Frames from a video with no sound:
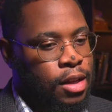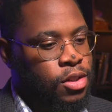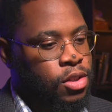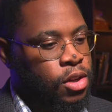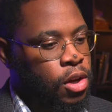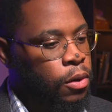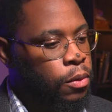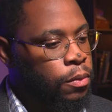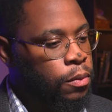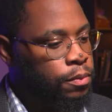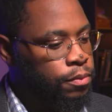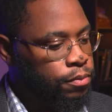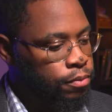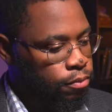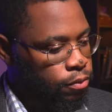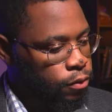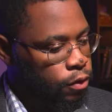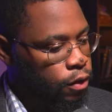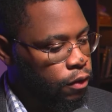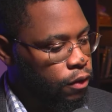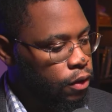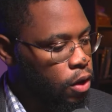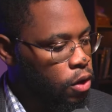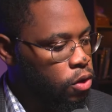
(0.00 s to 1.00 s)
So
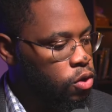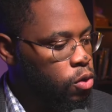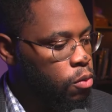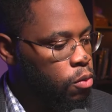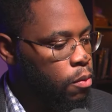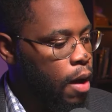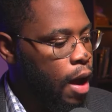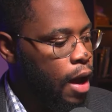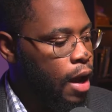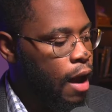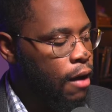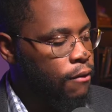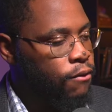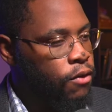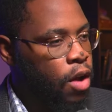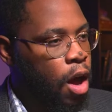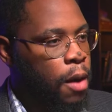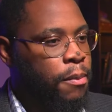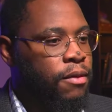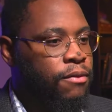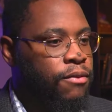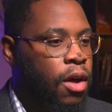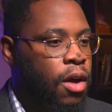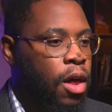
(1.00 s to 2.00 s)
for those who might have
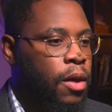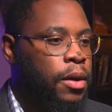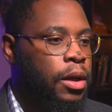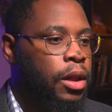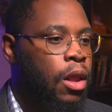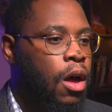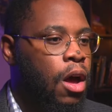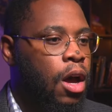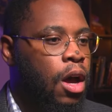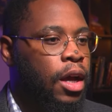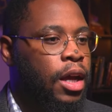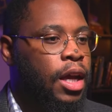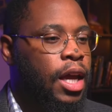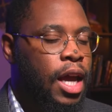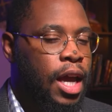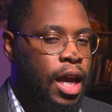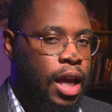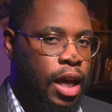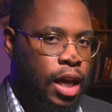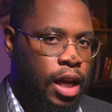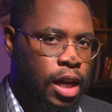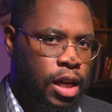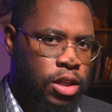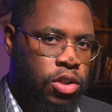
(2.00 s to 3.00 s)
not been following along,
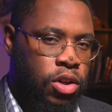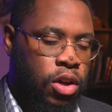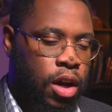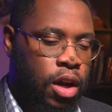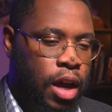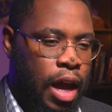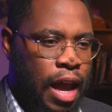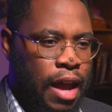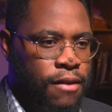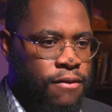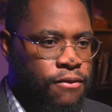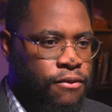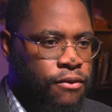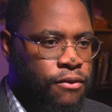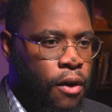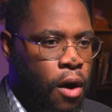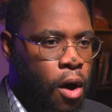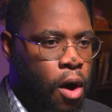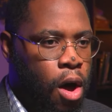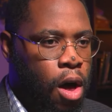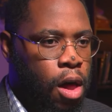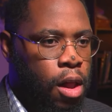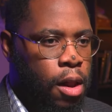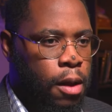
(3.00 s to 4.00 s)
he took a
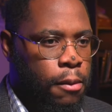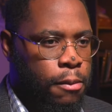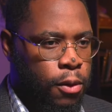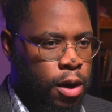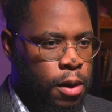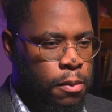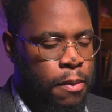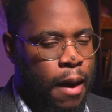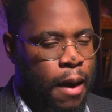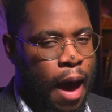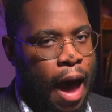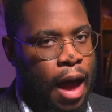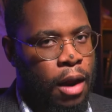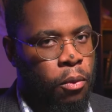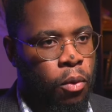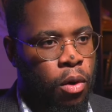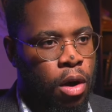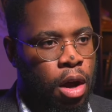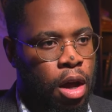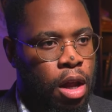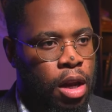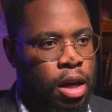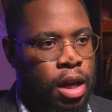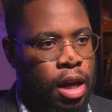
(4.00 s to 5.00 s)
fall, a pretty bad
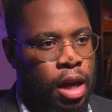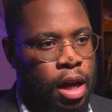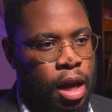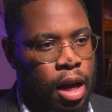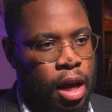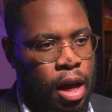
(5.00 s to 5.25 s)
one,